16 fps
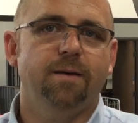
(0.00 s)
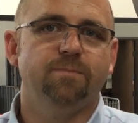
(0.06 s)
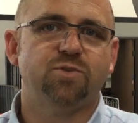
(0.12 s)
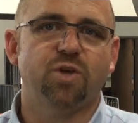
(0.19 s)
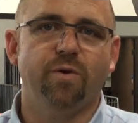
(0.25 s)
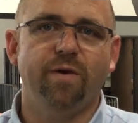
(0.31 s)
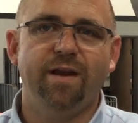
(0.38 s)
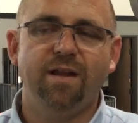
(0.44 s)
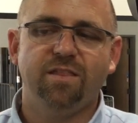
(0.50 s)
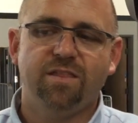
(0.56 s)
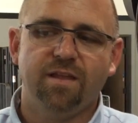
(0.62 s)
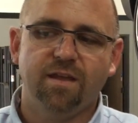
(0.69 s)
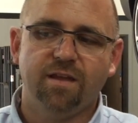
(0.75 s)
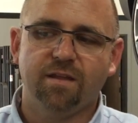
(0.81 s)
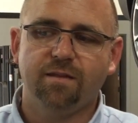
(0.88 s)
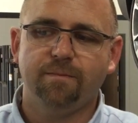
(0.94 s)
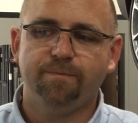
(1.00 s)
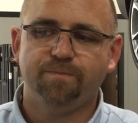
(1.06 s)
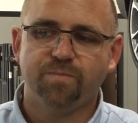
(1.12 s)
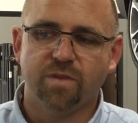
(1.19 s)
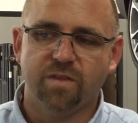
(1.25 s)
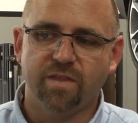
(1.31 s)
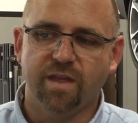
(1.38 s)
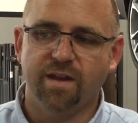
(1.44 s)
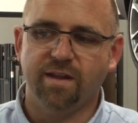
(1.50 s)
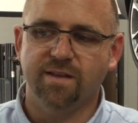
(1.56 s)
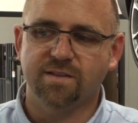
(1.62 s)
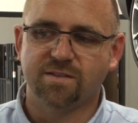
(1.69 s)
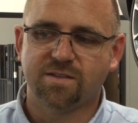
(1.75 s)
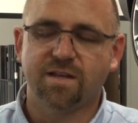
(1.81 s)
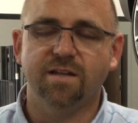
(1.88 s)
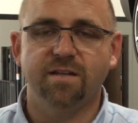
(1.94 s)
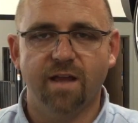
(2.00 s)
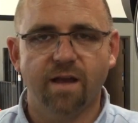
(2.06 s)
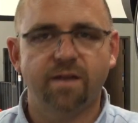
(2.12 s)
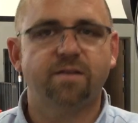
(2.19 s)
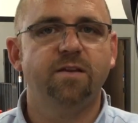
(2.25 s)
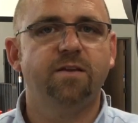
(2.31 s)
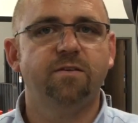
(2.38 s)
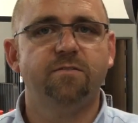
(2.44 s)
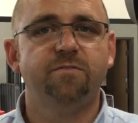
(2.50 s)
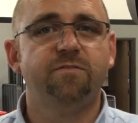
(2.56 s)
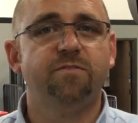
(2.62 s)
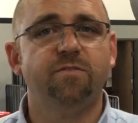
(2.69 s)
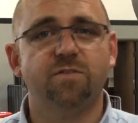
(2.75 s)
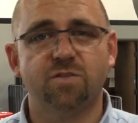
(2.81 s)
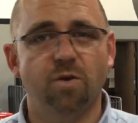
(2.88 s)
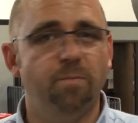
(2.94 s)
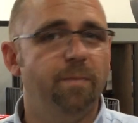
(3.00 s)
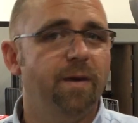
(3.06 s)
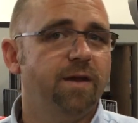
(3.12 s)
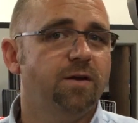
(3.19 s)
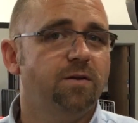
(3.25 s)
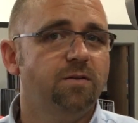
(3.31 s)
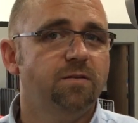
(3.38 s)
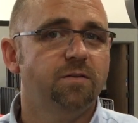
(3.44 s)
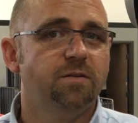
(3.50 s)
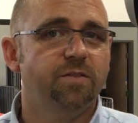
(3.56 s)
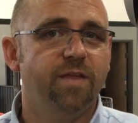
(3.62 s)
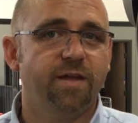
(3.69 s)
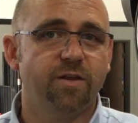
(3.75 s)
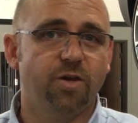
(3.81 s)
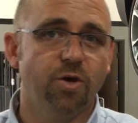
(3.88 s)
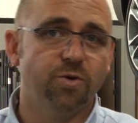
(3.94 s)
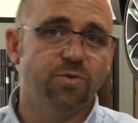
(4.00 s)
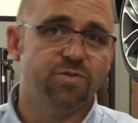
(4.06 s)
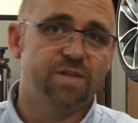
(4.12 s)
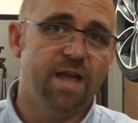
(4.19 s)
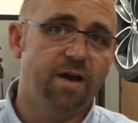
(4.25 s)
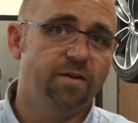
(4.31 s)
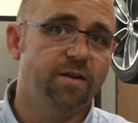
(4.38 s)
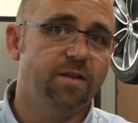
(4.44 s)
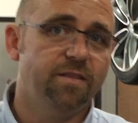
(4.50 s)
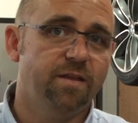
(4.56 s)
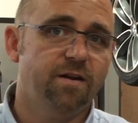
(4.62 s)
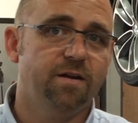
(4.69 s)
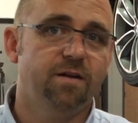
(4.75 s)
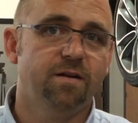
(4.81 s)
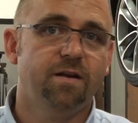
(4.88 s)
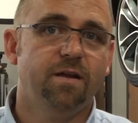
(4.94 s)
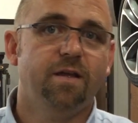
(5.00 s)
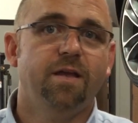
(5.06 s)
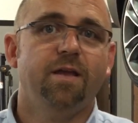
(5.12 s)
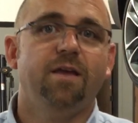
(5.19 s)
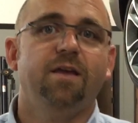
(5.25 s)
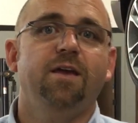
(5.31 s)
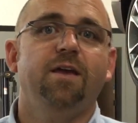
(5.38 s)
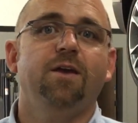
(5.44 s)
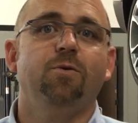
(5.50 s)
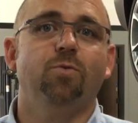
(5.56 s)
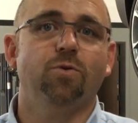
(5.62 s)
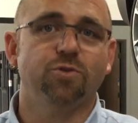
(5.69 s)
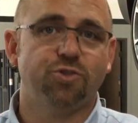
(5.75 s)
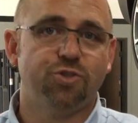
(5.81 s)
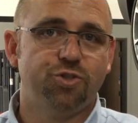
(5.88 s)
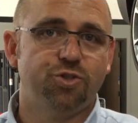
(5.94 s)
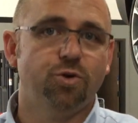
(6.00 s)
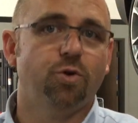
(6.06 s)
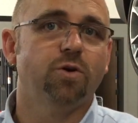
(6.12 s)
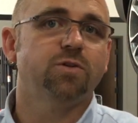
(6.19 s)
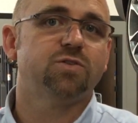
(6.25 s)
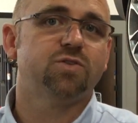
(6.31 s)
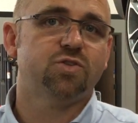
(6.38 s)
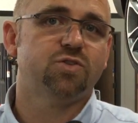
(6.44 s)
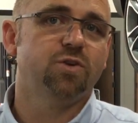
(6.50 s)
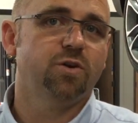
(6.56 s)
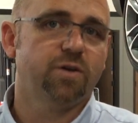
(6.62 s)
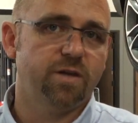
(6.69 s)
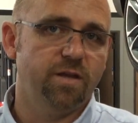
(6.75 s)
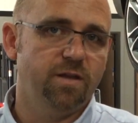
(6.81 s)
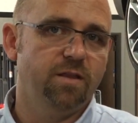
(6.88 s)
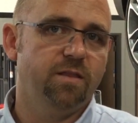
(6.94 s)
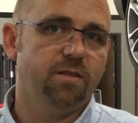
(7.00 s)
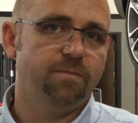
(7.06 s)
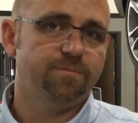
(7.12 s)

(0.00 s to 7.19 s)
So anything that is conductive, so metal that goes down in there, it will short circuit